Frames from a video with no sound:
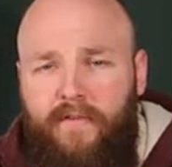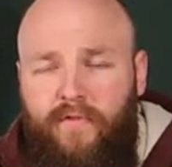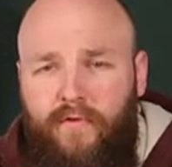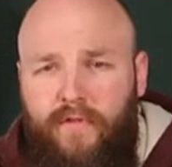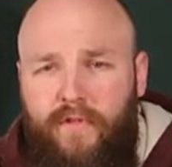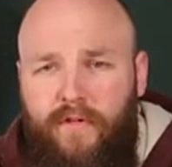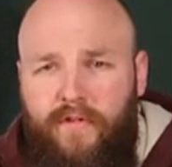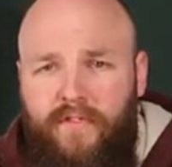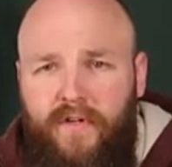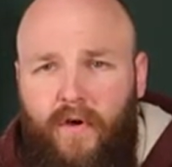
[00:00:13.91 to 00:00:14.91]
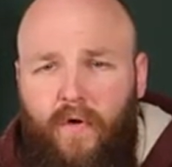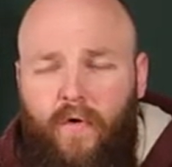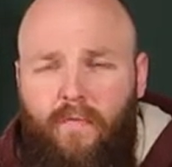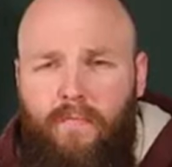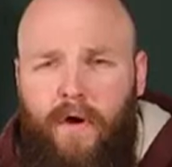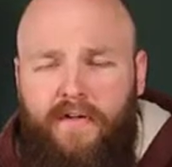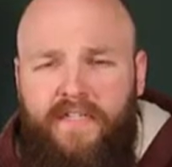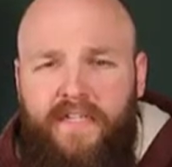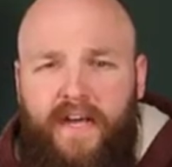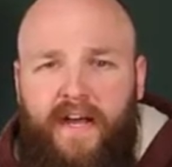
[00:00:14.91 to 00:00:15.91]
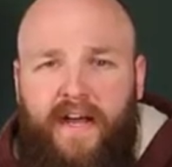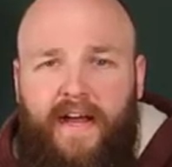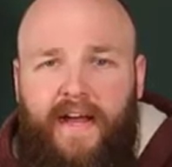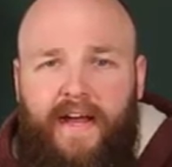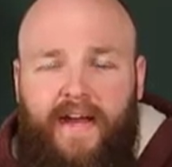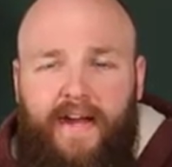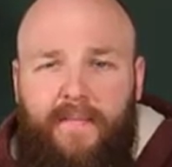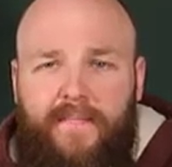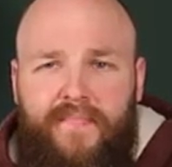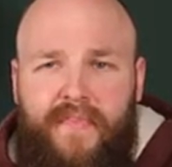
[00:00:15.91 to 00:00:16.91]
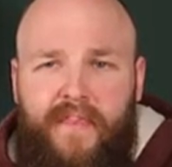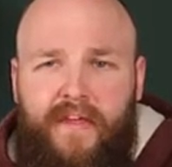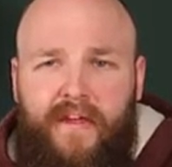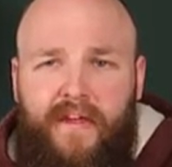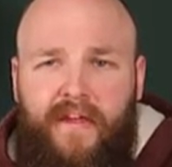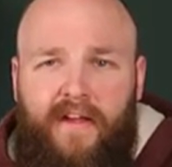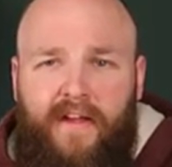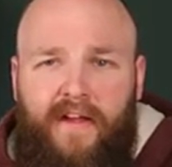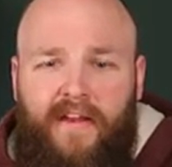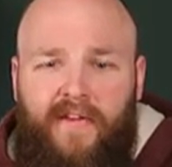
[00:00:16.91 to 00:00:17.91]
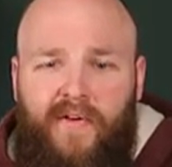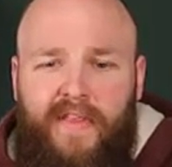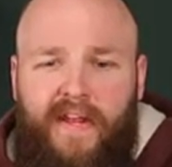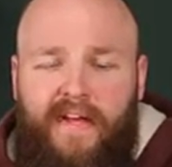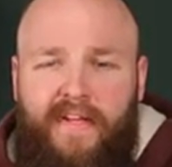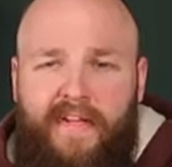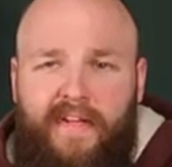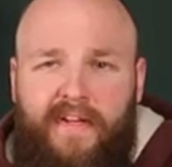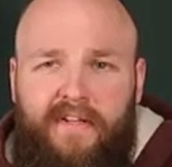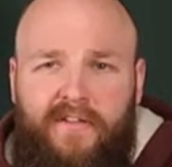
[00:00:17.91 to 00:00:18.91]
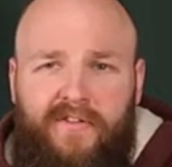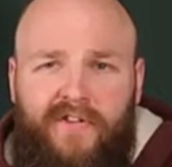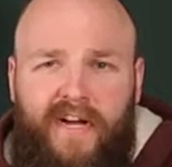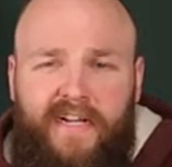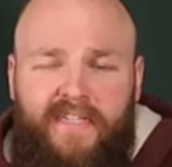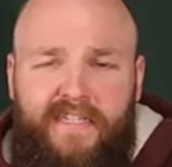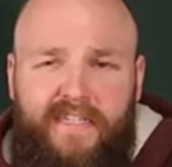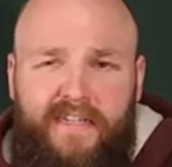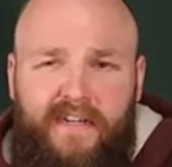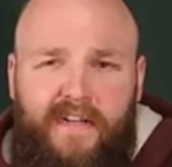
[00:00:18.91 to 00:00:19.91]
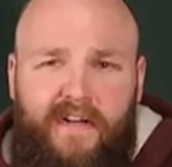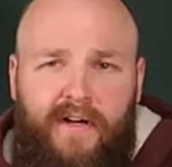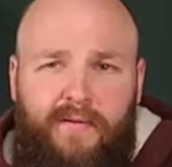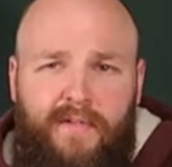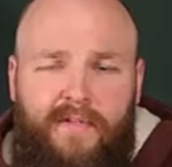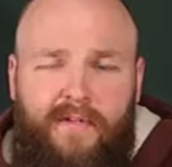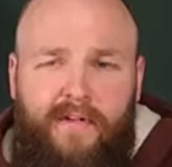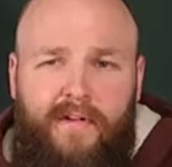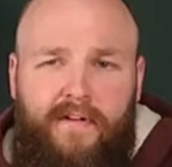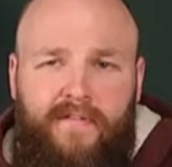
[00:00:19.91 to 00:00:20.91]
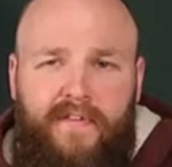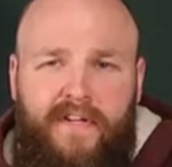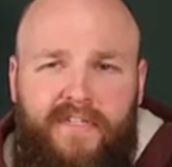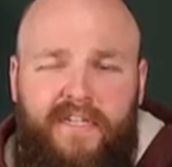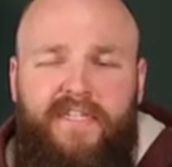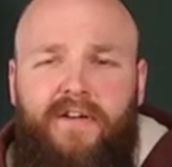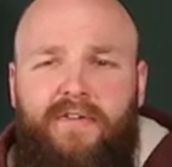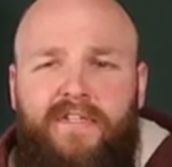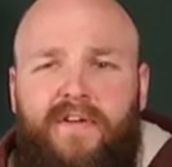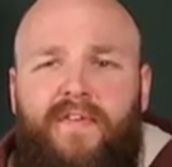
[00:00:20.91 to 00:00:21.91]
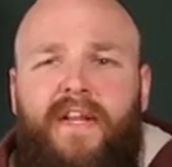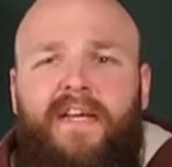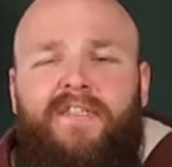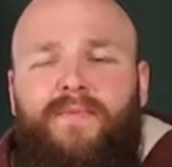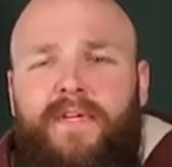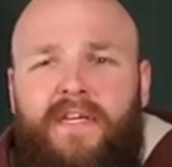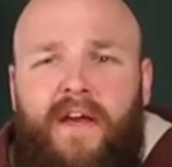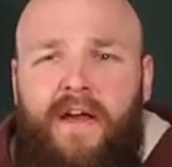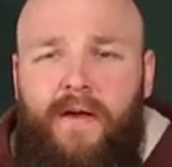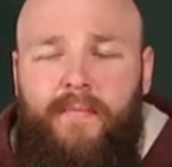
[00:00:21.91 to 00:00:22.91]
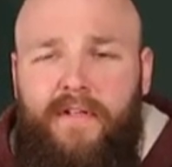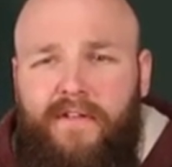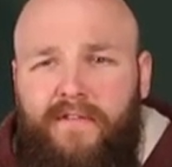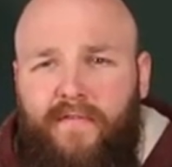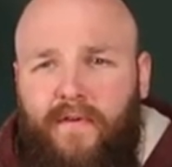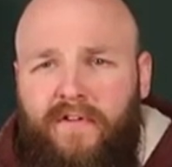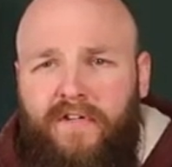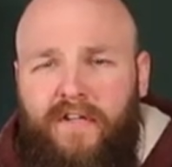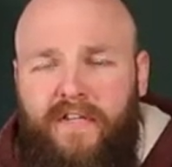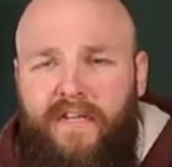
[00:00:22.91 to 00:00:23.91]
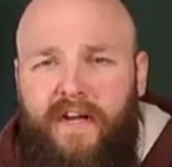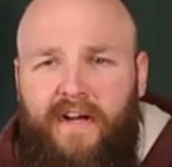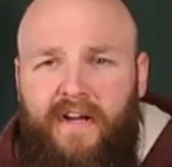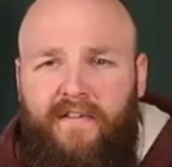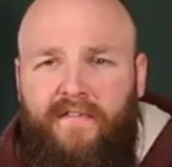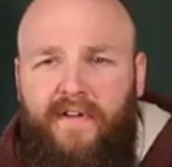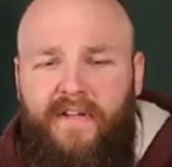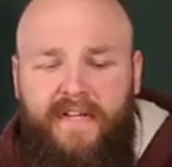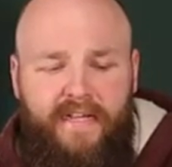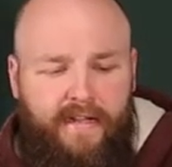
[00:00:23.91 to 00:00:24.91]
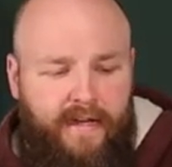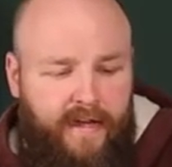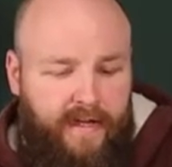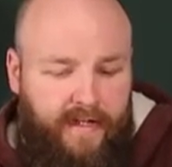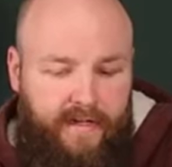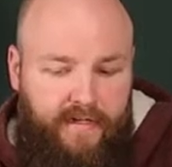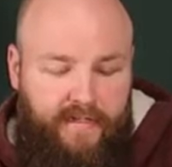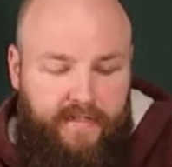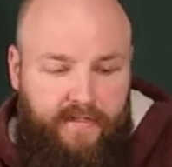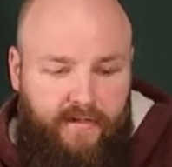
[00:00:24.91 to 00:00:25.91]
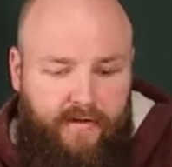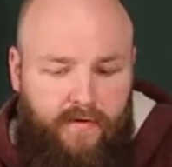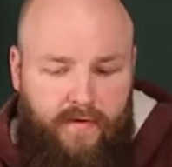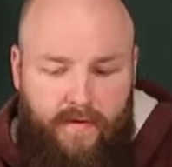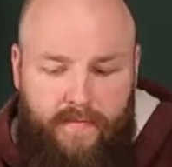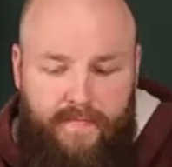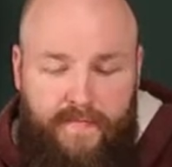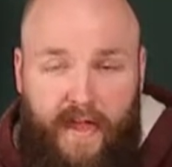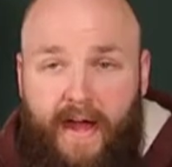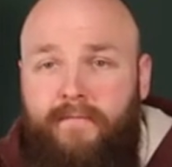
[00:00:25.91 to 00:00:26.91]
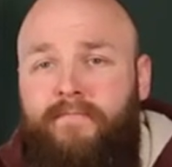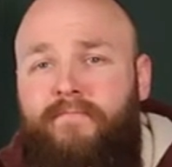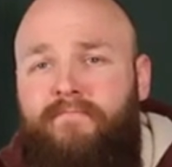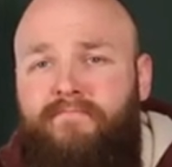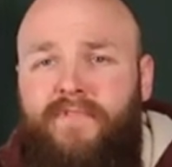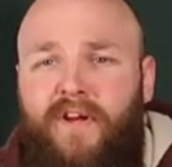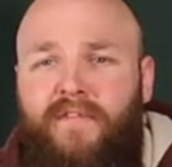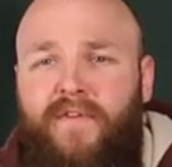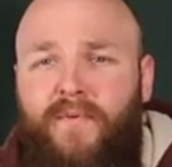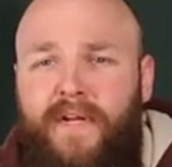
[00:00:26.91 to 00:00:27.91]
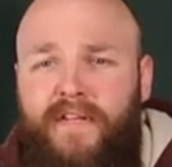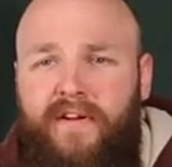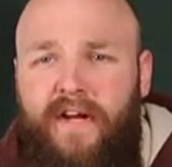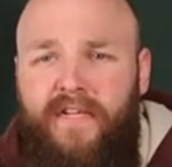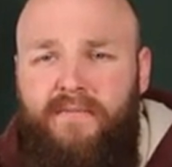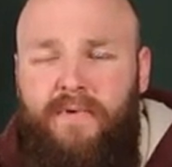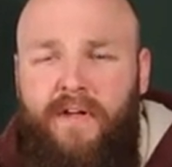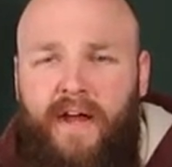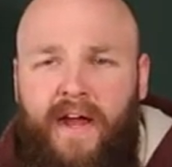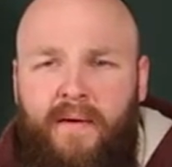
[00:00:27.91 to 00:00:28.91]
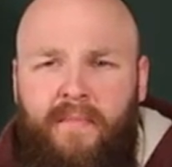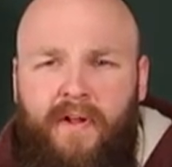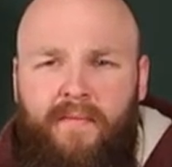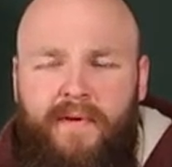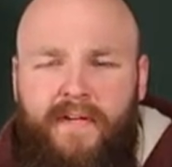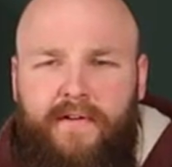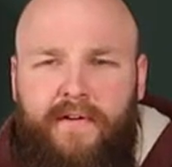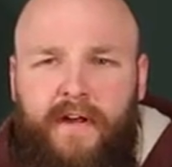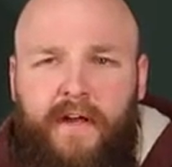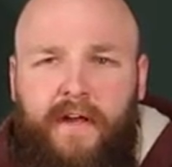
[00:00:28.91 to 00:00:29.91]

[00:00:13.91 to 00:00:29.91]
Tour de Geuze home box. Um, I know that I told you guys I would uh, finish this series off last week but unfortunately I have fallen ill so yeah sorry for the wait you guys but I am all better